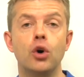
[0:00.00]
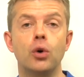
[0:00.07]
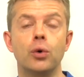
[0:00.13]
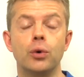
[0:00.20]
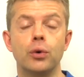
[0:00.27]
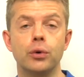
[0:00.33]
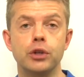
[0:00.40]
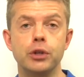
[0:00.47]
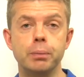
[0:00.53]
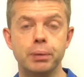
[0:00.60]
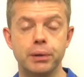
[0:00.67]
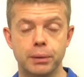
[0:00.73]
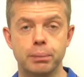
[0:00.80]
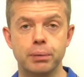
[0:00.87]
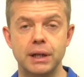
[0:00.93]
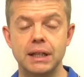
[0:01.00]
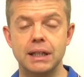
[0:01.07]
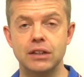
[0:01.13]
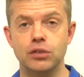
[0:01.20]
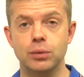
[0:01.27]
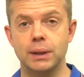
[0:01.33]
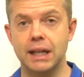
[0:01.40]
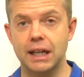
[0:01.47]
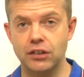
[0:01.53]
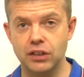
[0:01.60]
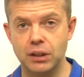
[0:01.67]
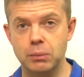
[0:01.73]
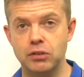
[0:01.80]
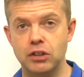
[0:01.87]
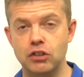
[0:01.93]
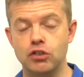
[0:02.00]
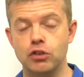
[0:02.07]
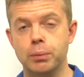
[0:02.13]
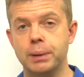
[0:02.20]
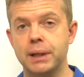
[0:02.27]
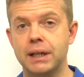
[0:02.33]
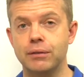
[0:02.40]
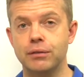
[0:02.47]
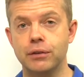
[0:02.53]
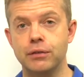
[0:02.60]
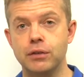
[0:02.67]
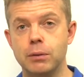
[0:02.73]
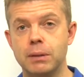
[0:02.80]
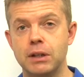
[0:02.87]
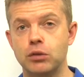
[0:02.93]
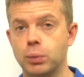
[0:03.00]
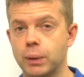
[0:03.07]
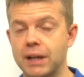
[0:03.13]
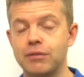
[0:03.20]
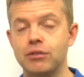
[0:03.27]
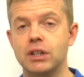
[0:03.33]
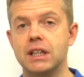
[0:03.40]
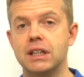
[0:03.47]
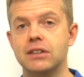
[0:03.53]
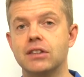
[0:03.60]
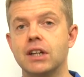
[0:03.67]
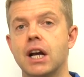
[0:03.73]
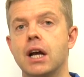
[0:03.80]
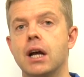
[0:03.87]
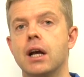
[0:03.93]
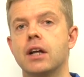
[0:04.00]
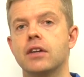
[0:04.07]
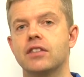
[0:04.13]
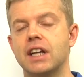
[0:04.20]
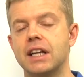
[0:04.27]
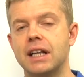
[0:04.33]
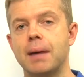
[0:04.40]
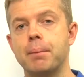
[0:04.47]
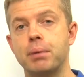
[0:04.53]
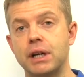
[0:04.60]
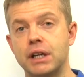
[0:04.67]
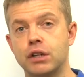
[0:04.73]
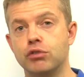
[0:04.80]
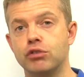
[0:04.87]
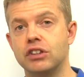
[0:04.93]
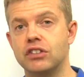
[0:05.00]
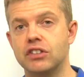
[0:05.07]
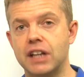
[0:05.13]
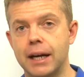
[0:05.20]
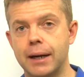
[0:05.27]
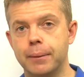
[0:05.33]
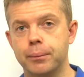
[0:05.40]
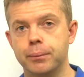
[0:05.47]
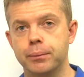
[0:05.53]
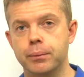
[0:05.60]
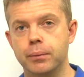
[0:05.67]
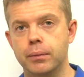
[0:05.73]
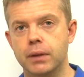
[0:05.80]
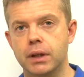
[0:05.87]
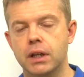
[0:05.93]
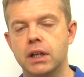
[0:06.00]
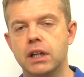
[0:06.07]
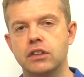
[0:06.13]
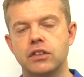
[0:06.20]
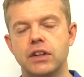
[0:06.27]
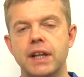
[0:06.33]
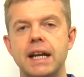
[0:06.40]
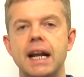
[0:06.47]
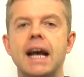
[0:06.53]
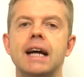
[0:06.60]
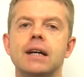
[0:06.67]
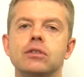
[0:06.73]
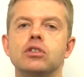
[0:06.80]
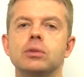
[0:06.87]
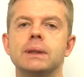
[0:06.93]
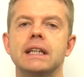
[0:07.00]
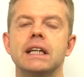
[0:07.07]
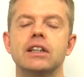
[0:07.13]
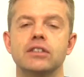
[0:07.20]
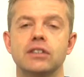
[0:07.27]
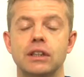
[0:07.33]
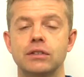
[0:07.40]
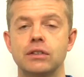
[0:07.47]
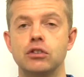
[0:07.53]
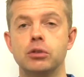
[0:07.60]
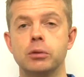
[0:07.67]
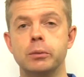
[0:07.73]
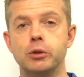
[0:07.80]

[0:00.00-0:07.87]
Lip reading: or you put a break into a cash game session you're playing for a few minutes, whatever it is, take that break and reset. So then how do we get ourselves into a